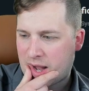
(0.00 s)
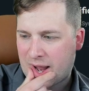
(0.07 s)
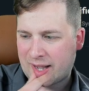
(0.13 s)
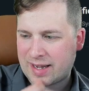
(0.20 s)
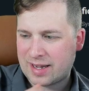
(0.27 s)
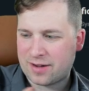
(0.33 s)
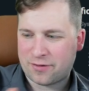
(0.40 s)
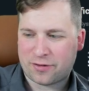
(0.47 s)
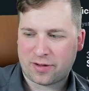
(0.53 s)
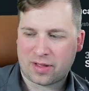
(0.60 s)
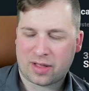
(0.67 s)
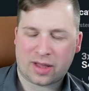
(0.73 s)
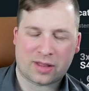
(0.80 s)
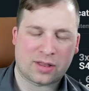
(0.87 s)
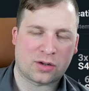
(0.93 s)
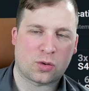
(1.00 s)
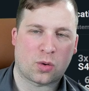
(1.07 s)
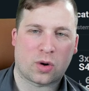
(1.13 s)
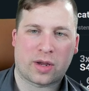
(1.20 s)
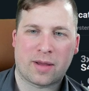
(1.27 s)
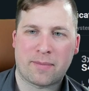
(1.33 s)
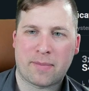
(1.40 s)
I didn't feel like the
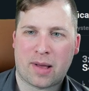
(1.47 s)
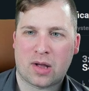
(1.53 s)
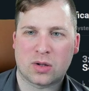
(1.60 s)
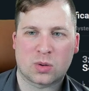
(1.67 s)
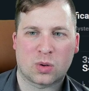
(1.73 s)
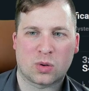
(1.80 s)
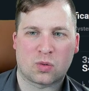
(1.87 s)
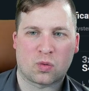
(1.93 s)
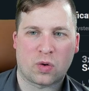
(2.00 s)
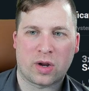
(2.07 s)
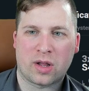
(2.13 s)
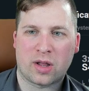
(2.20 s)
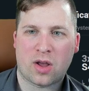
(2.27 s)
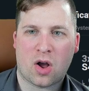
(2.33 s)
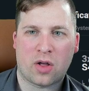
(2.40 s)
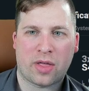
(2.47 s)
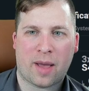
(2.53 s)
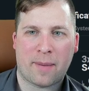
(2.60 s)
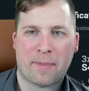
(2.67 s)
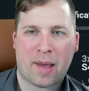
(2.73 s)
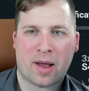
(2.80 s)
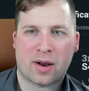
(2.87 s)
torque imbalance was really all
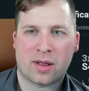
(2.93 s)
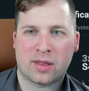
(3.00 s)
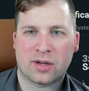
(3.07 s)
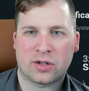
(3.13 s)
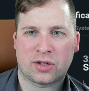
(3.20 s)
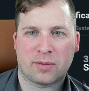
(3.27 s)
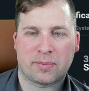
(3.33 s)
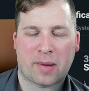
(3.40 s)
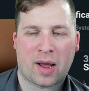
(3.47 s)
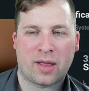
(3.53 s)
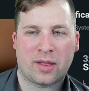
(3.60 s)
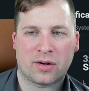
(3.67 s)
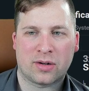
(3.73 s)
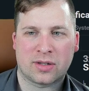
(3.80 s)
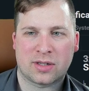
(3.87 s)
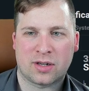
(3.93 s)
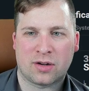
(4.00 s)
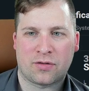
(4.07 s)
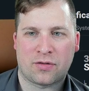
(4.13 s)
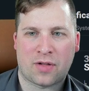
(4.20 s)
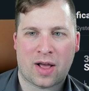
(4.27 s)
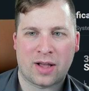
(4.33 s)
that bad on this ship either. It still
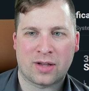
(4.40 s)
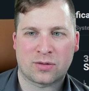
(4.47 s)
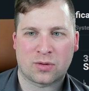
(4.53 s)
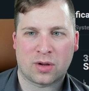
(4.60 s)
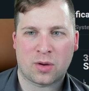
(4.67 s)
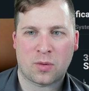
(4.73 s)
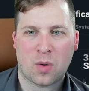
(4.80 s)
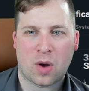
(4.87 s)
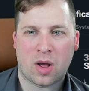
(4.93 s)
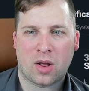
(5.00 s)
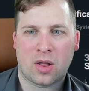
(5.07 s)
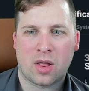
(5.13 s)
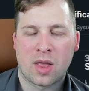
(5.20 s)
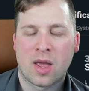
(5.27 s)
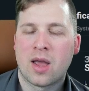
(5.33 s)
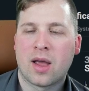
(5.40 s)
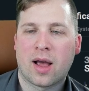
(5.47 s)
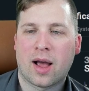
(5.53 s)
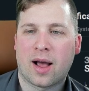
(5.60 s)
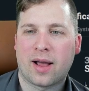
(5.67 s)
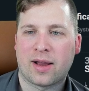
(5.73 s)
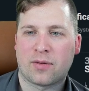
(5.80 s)
flies really well,
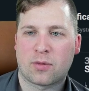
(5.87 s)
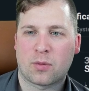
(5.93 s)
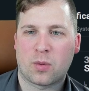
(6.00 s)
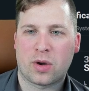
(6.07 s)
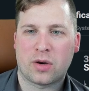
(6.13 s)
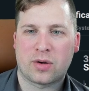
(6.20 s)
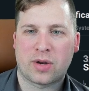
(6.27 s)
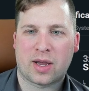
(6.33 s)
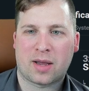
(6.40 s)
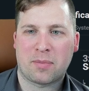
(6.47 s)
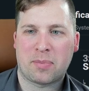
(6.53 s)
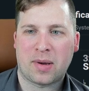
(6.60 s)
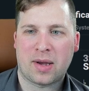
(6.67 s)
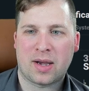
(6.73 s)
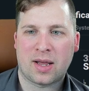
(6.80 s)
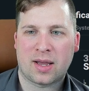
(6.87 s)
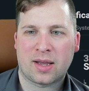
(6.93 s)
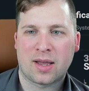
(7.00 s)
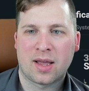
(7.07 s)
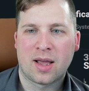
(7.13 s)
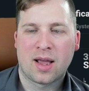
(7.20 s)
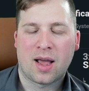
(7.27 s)
even when you take a beating,
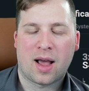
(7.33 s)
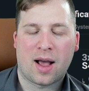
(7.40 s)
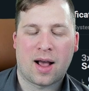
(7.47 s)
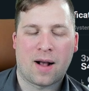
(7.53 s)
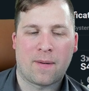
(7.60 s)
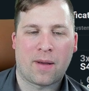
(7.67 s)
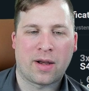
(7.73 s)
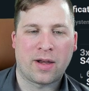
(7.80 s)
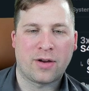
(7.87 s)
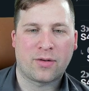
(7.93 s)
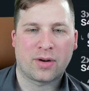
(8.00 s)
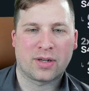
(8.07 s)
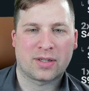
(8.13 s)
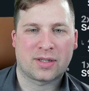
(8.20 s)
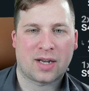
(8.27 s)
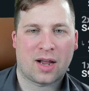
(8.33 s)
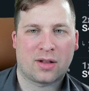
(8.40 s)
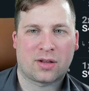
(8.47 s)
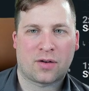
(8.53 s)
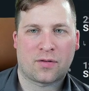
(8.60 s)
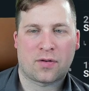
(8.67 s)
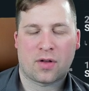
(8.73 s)
and you can stay out
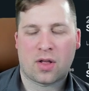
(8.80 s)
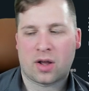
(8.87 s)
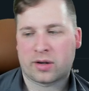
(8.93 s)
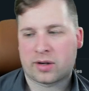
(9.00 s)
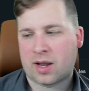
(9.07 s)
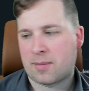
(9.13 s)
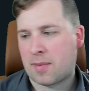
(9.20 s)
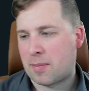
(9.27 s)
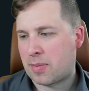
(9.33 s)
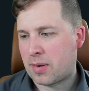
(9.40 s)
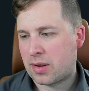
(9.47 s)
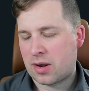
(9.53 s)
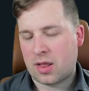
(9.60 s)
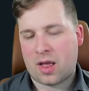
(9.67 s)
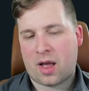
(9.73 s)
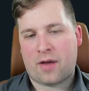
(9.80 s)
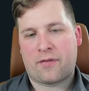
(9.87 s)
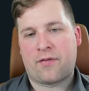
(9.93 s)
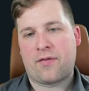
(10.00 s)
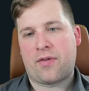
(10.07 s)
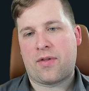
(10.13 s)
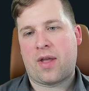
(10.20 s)
there for a long time. My brother-in-law
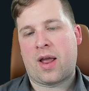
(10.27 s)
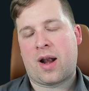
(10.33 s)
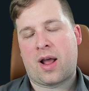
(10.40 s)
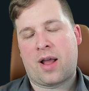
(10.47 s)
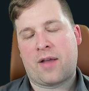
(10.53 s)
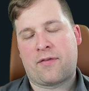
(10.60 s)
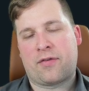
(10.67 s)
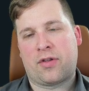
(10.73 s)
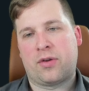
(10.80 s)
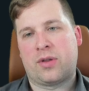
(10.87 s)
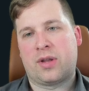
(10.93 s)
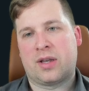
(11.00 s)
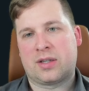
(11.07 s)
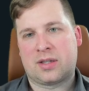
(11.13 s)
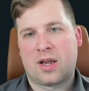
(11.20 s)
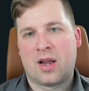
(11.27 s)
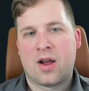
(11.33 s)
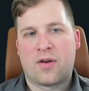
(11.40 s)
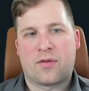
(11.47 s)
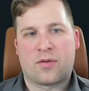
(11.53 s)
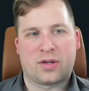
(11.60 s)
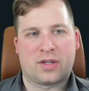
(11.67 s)
and I flew this
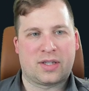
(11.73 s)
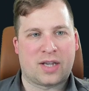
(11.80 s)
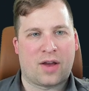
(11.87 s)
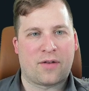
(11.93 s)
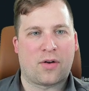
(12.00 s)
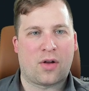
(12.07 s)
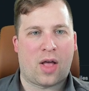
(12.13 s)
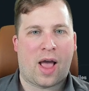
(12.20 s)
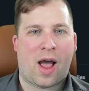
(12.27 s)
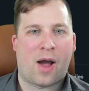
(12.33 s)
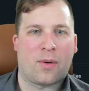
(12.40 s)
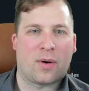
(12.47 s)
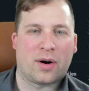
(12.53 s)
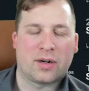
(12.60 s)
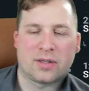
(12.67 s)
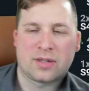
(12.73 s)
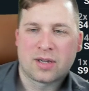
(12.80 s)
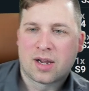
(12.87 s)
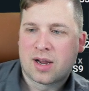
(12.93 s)
for several hours.